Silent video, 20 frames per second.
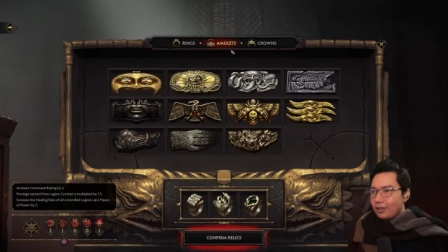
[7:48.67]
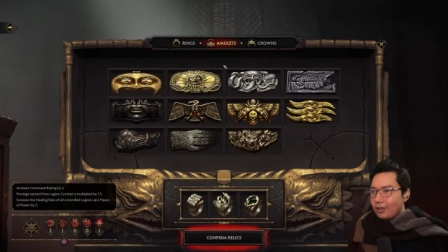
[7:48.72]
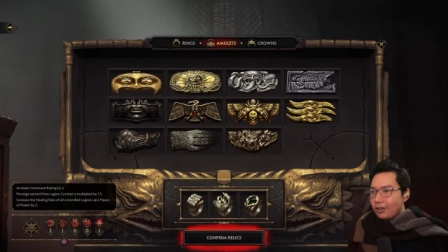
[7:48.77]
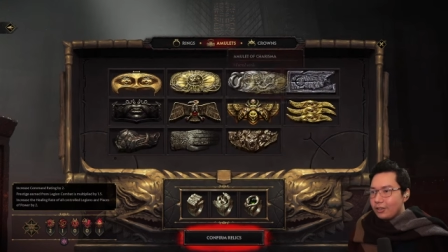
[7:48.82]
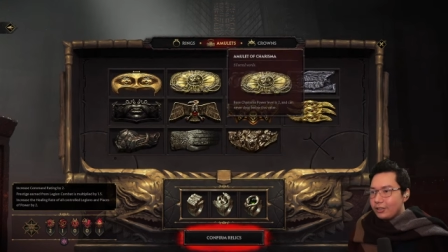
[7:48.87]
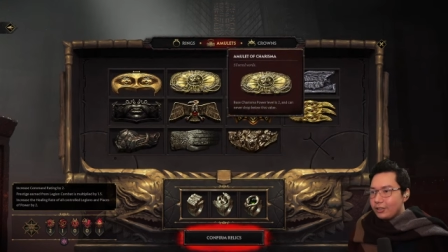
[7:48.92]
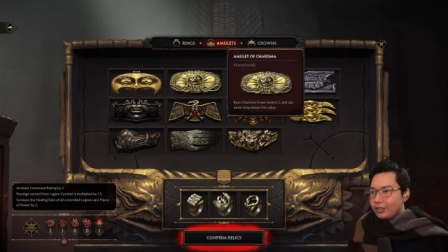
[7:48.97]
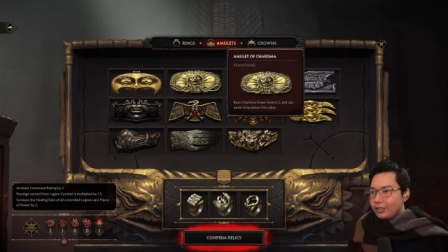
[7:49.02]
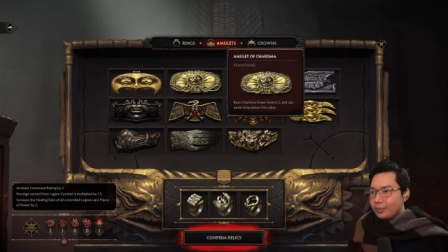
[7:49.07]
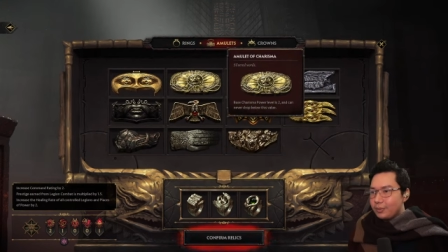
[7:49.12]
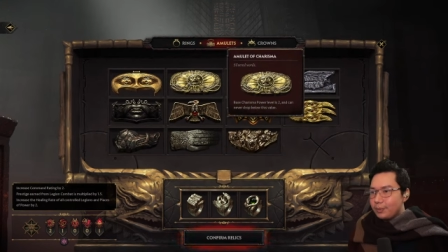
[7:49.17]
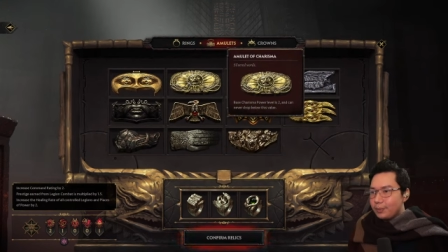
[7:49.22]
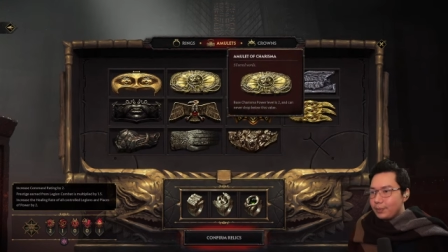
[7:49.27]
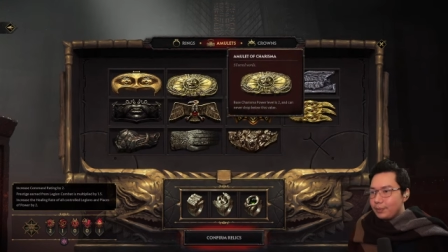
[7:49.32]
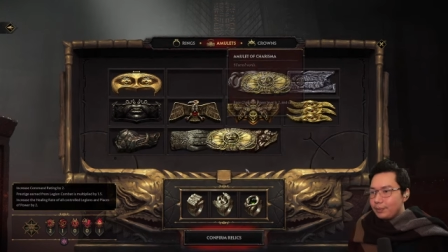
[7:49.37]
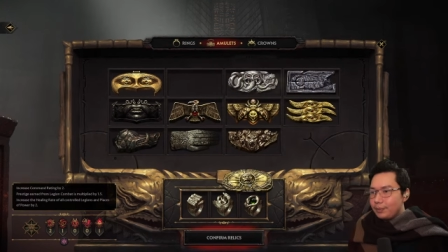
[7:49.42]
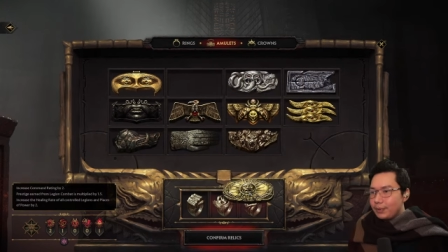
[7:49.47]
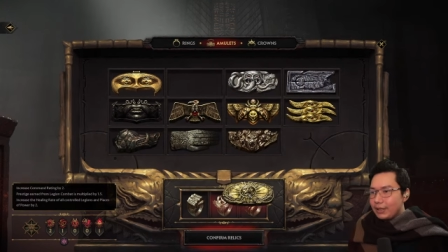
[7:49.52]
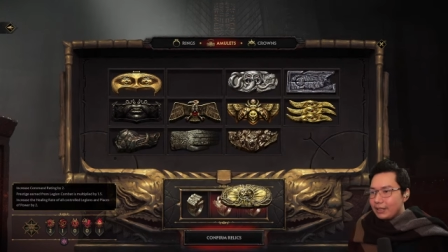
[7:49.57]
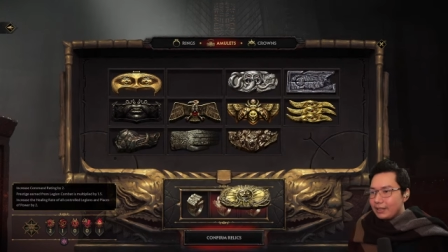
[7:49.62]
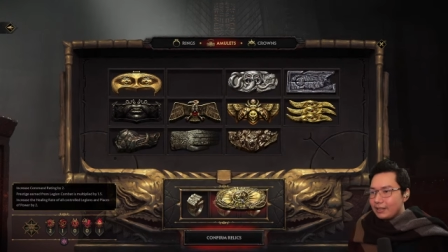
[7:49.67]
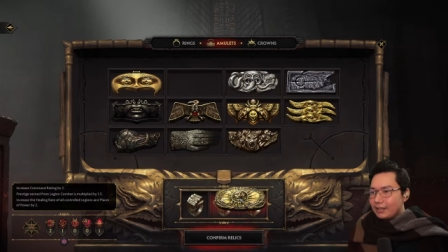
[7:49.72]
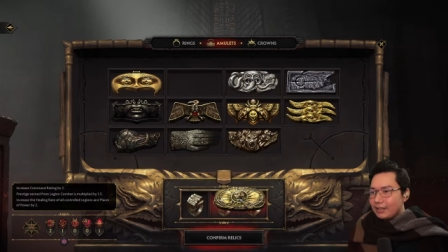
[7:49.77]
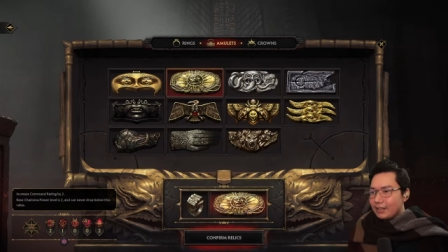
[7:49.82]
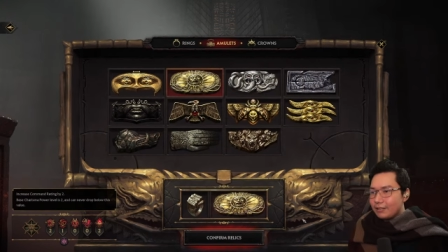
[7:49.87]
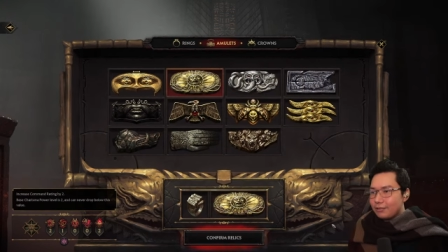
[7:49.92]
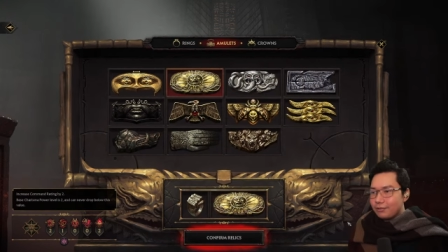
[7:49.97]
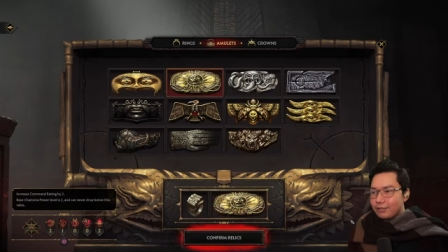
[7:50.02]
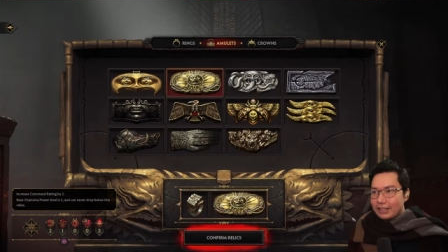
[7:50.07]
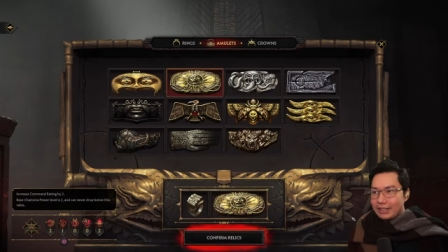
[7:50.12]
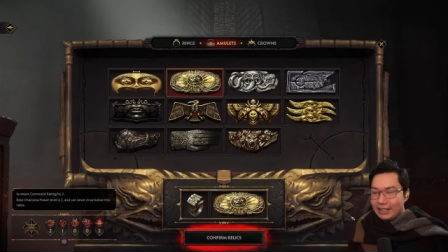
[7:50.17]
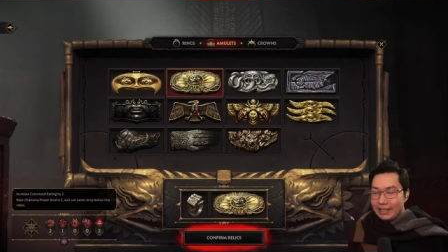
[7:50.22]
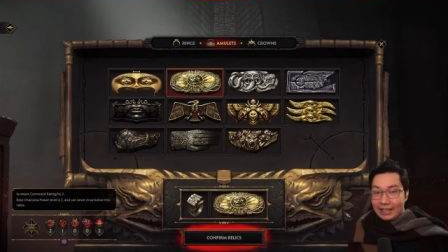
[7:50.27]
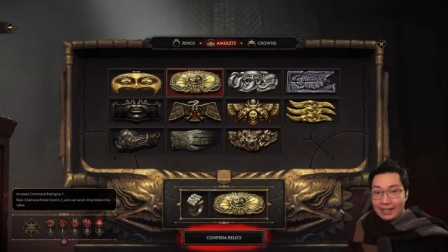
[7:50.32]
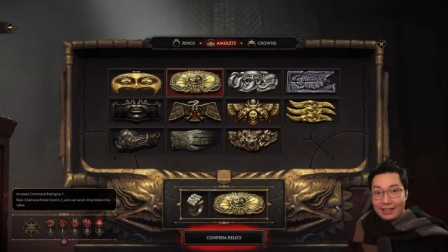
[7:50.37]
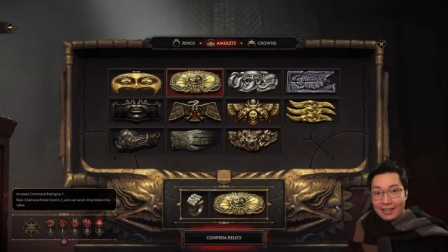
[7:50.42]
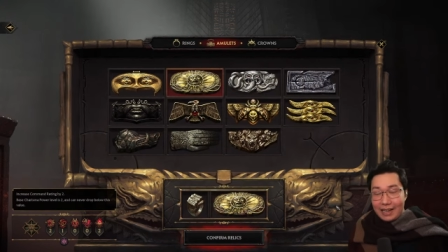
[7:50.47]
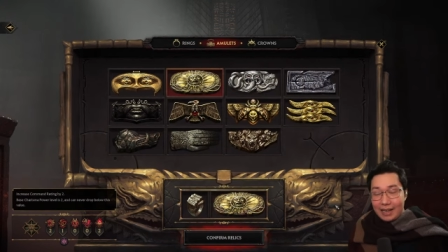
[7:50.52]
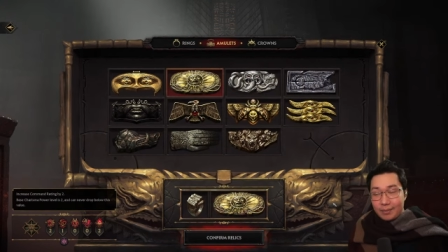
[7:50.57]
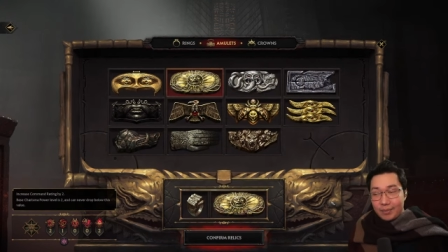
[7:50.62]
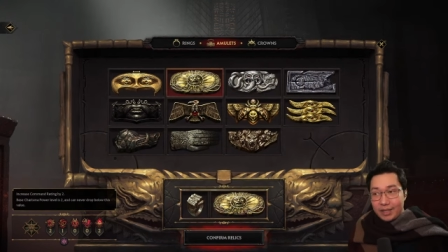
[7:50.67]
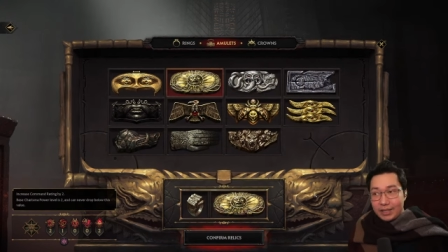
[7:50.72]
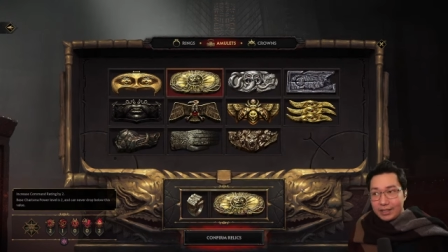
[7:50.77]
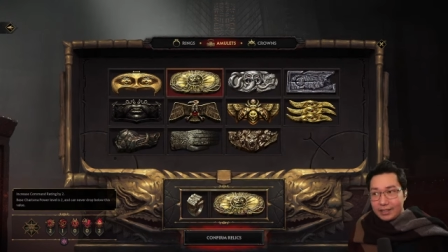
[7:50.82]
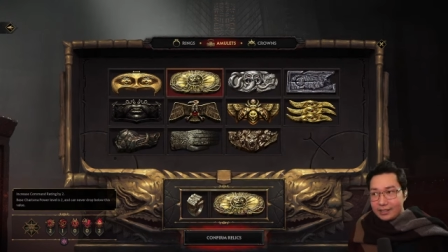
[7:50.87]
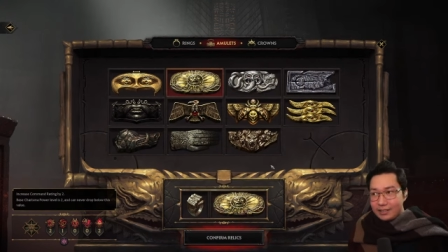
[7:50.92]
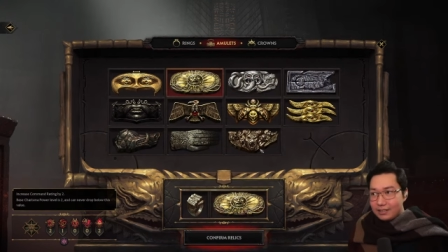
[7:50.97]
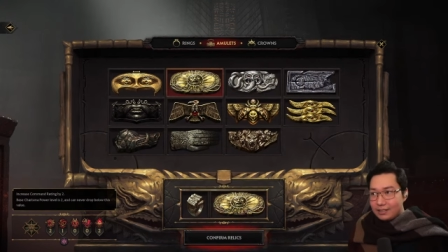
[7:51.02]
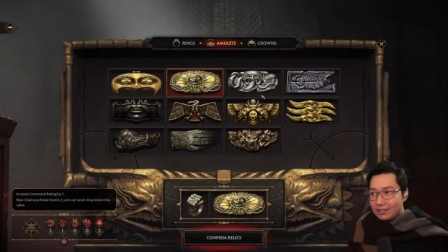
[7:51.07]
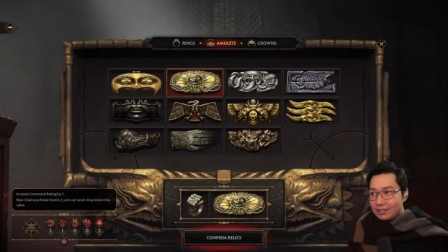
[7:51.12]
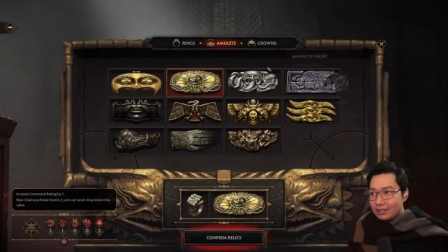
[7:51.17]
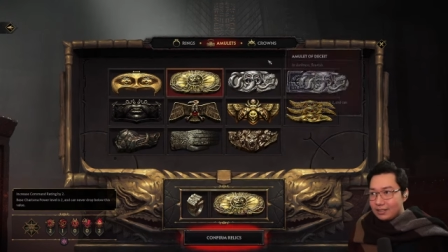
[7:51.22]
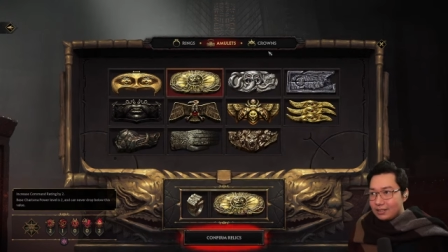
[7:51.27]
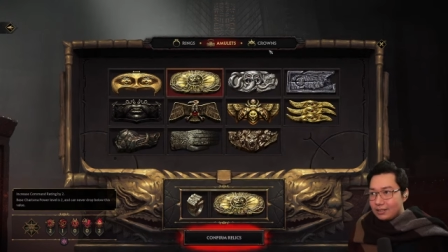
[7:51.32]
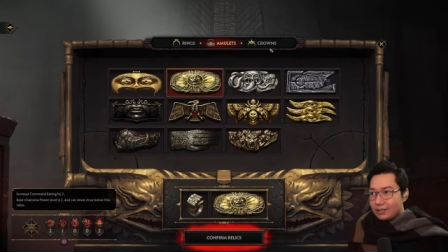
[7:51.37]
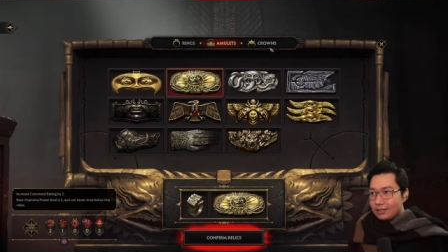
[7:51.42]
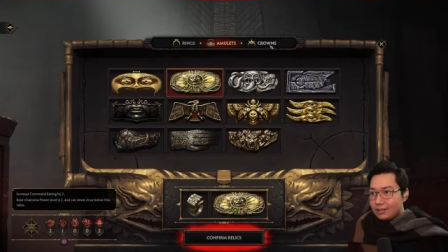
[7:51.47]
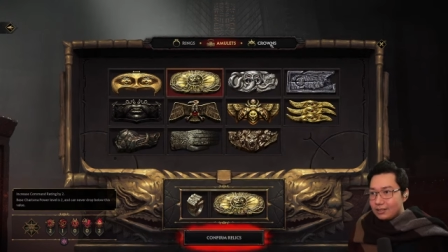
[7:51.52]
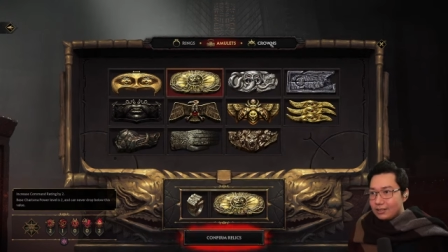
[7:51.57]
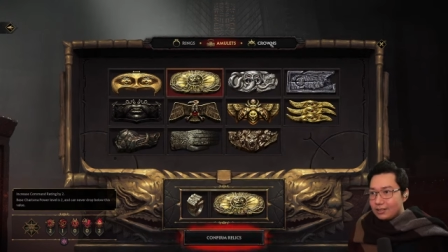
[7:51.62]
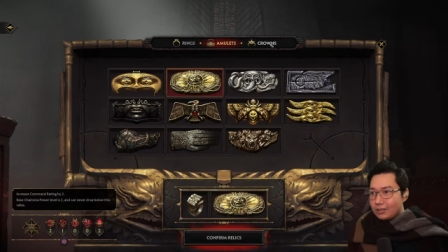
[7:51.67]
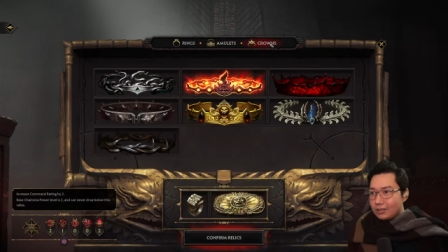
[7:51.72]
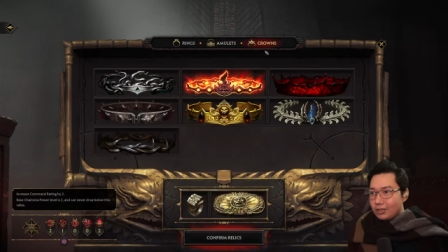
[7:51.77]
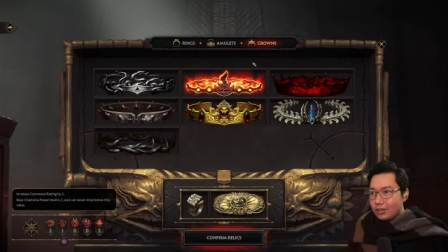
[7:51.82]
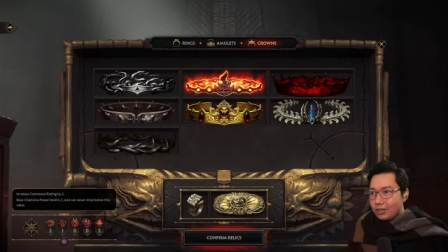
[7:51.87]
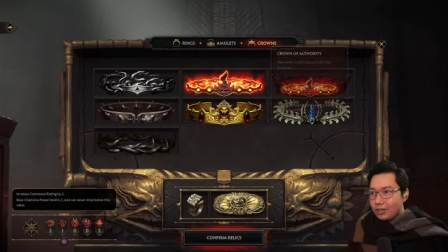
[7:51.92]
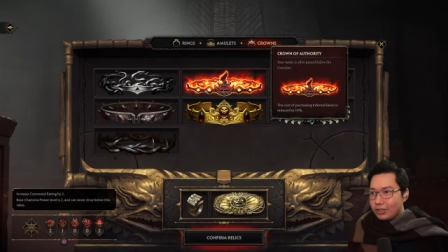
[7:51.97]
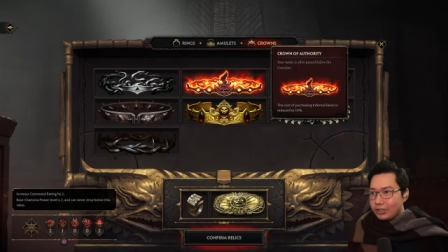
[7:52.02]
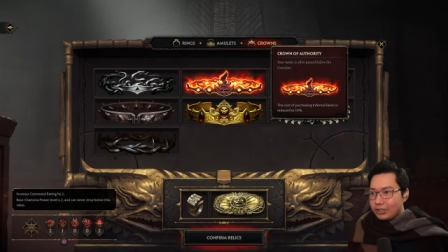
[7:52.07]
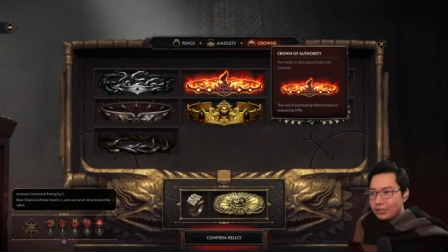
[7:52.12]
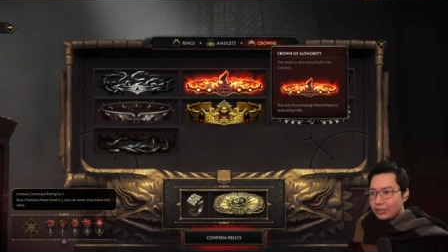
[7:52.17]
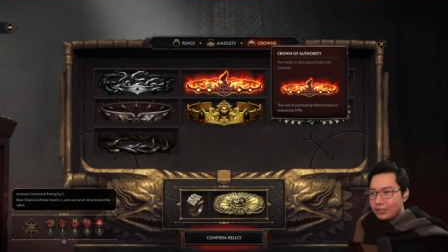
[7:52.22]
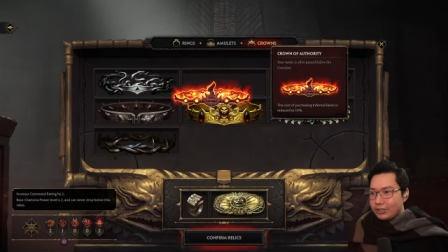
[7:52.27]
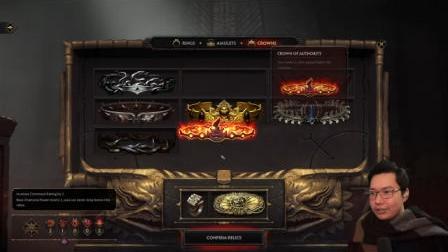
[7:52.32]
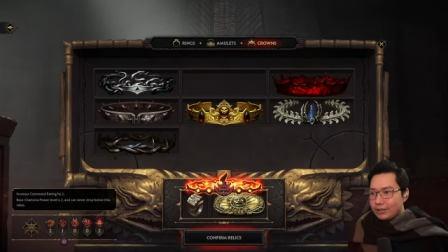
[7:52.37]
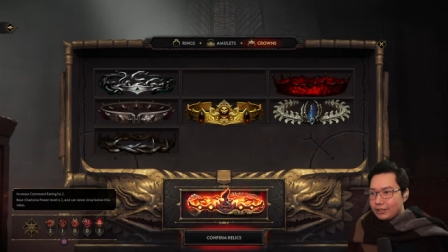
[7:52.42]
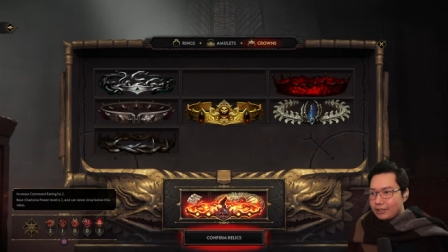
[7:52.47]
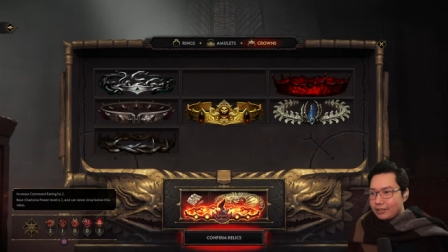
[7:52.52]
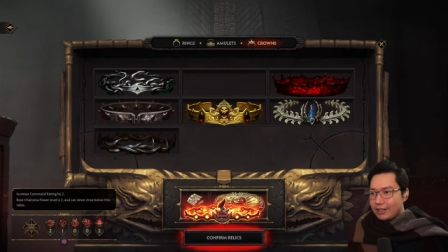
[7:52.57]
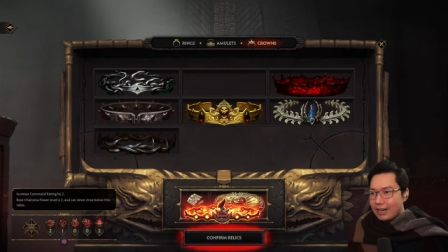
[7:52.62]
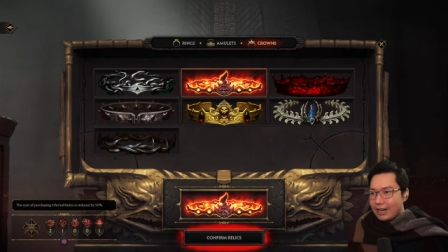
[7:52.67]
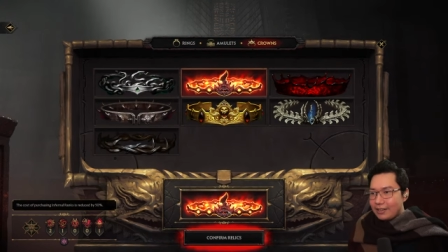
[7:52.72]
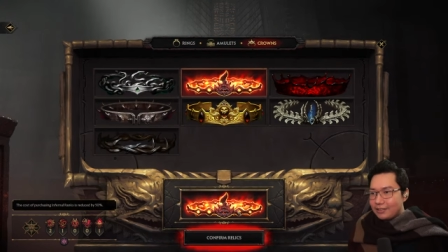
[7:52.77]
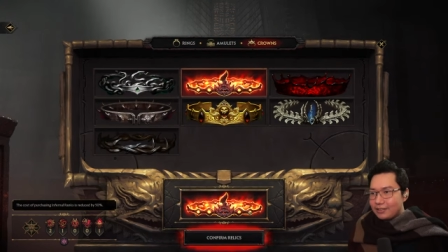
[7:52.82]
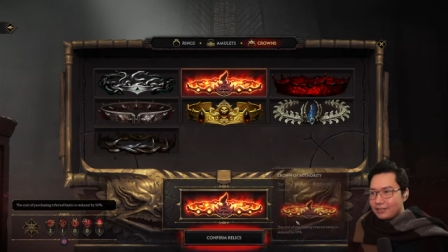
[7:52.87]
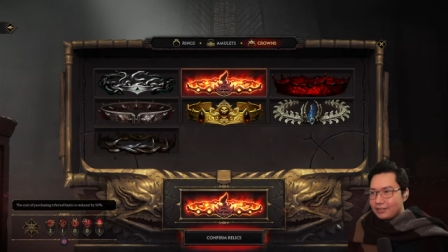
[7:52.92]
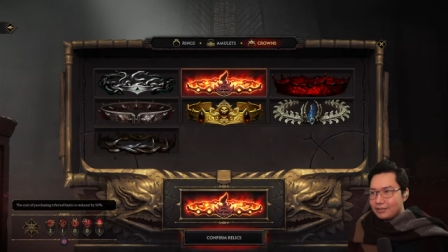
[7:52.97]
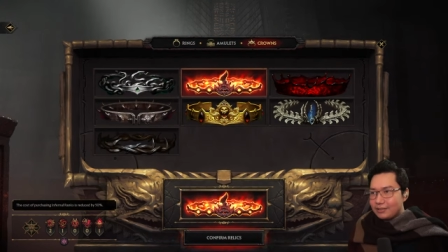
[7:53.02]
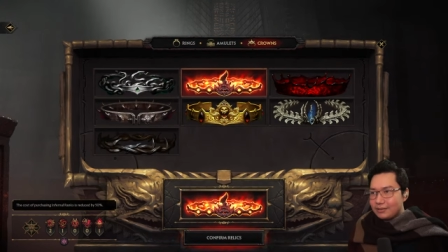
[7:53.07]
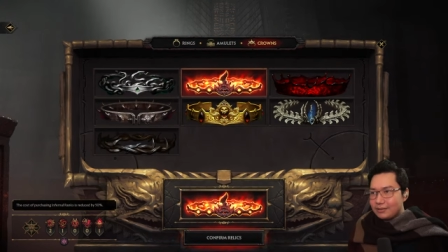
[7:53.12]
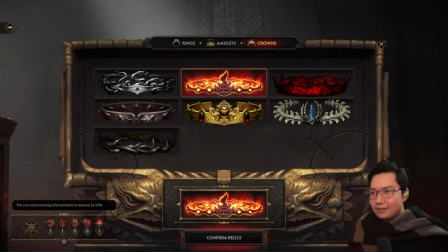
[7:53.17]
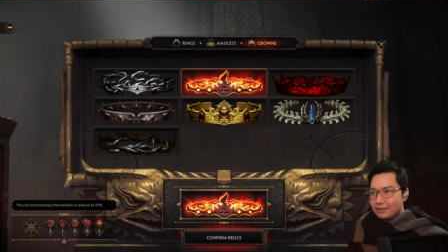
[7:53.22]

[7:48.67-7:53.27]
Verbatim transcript: Or you could pick a ring and an amulet, or you could do a crown.